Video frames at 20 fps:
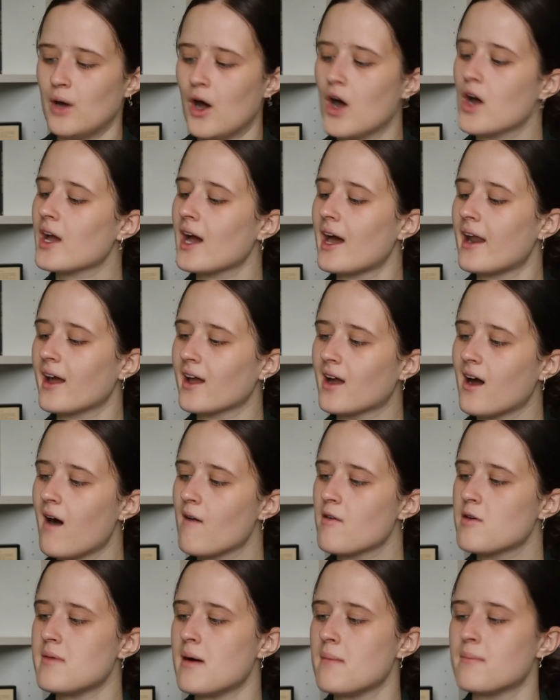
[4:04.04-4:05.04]
book and I
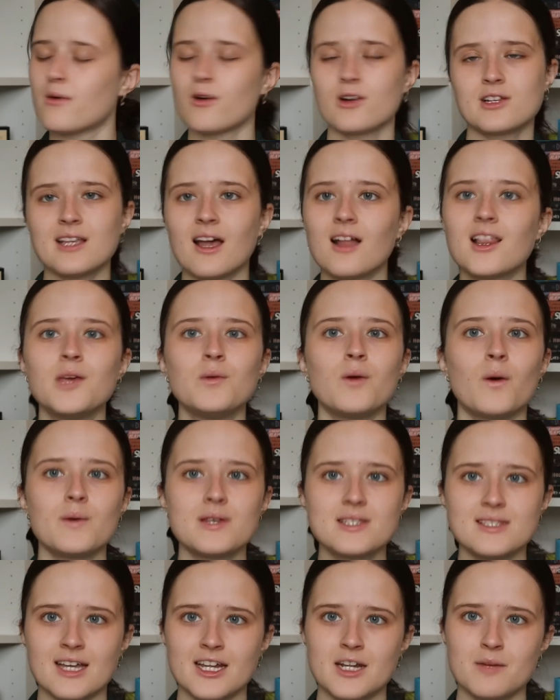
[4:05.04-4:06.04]
can't remember exactly what
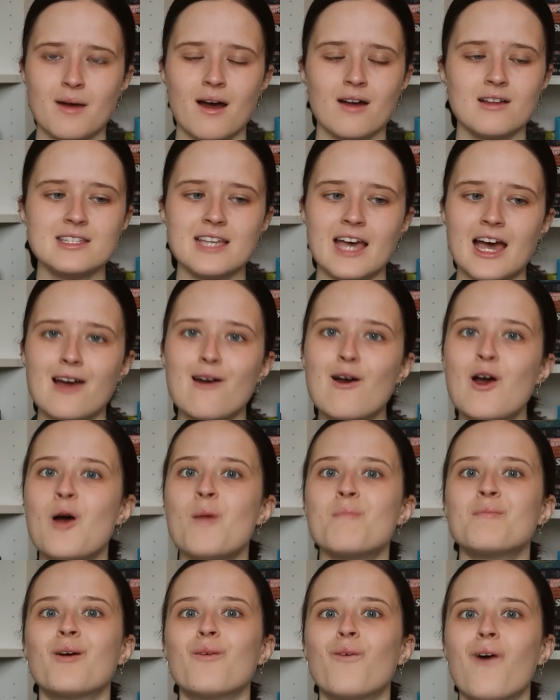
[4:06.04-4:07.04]
was said about it
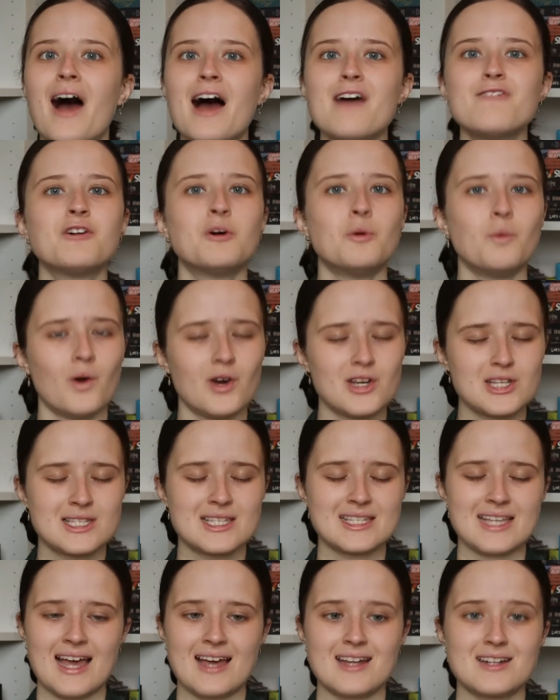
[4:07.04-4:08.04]
but whatever was
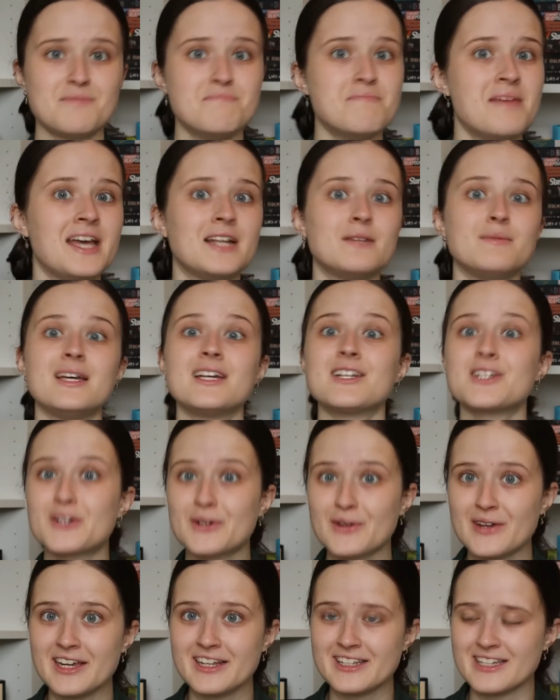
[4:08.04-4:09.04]
said made me
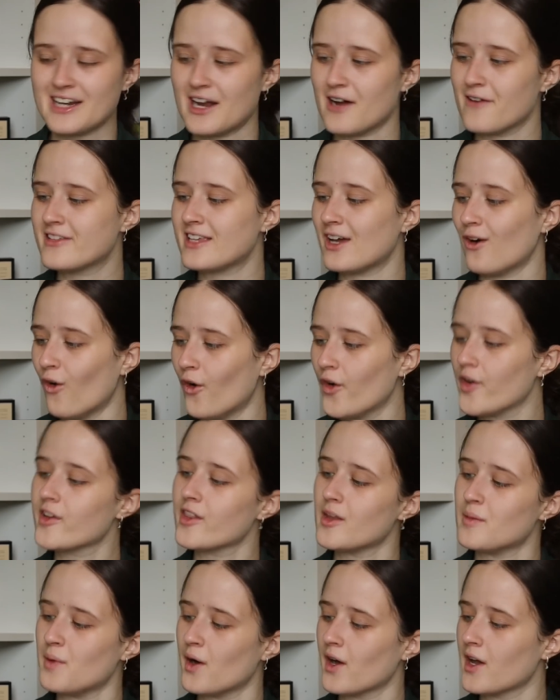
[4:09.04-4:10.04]
intrigued enough to order
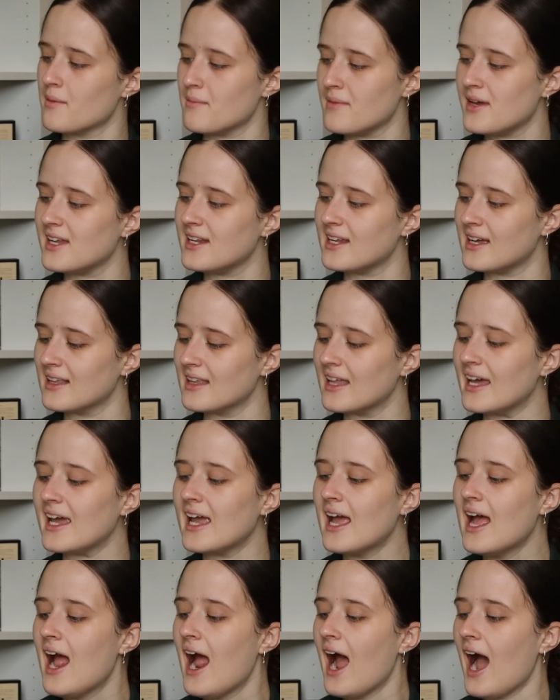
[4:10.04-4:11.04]
the book
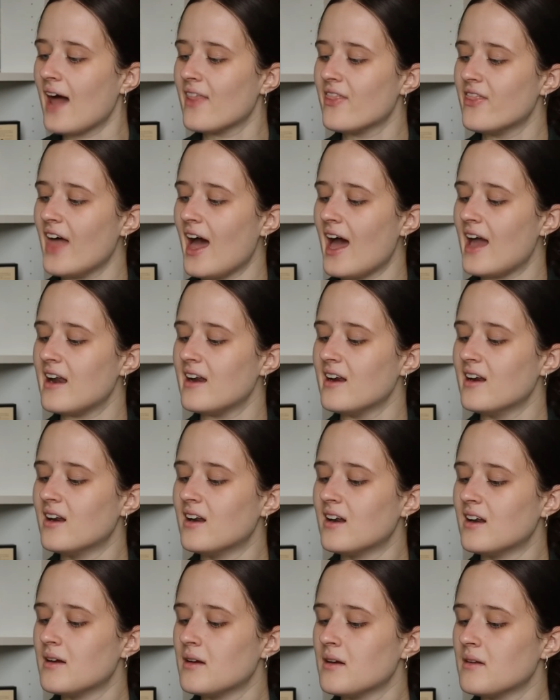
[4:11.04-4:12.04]
immediately and then
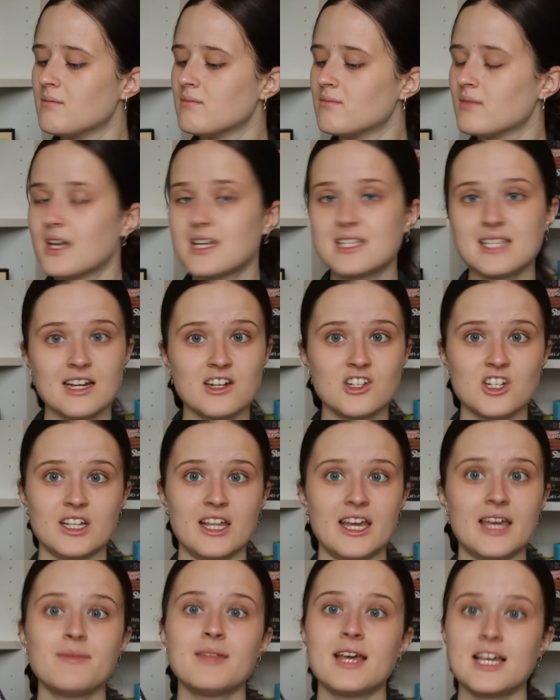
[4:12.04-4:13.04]

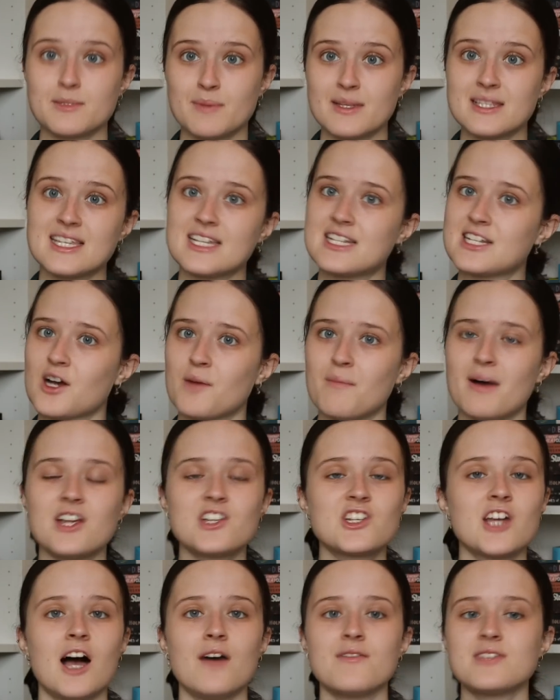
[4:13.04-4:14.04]
essentially it's been sitting on my
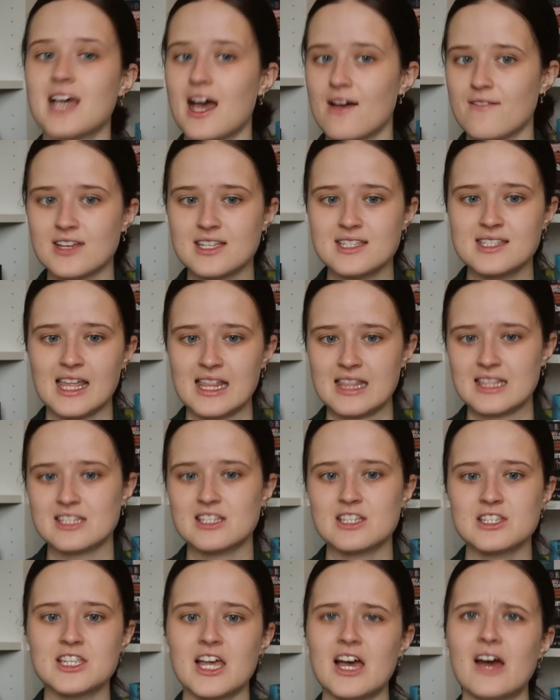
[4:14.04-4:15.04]
shelves ever since
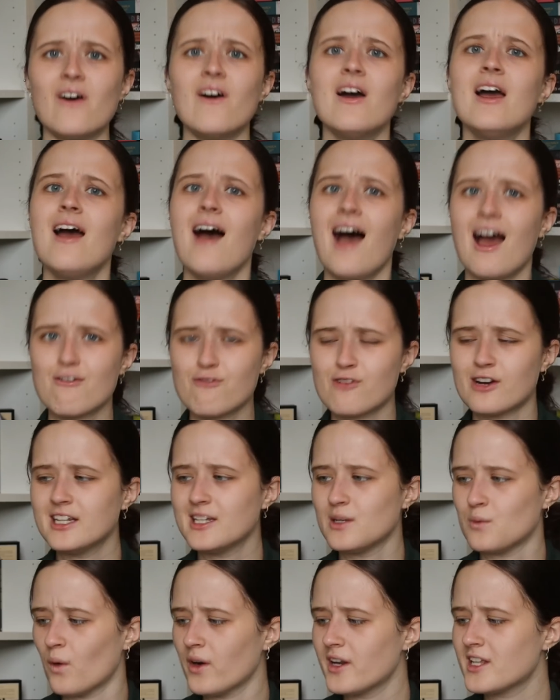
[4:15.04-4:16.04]
so I've
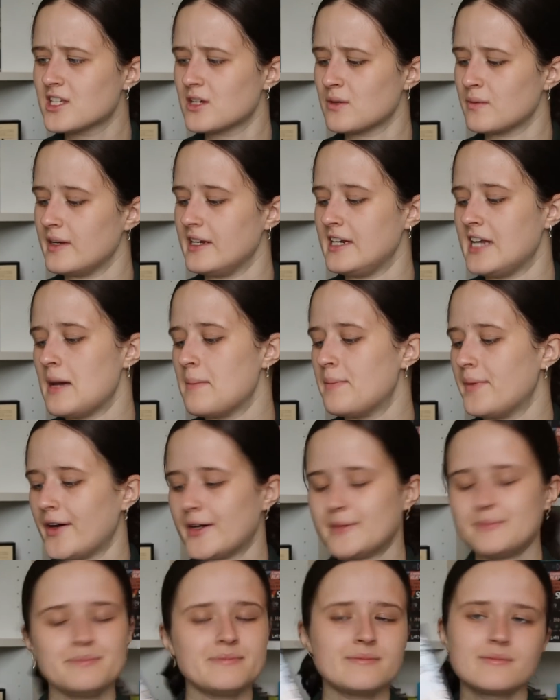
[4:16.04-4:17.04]
really wanted to read it
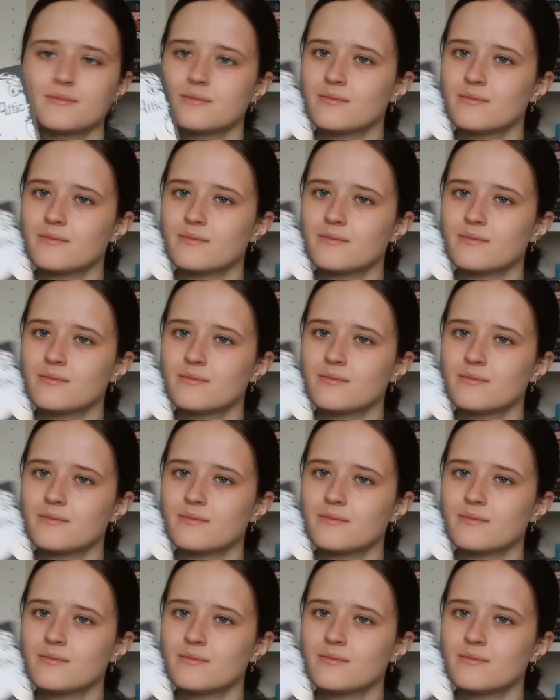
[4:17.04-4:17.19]
but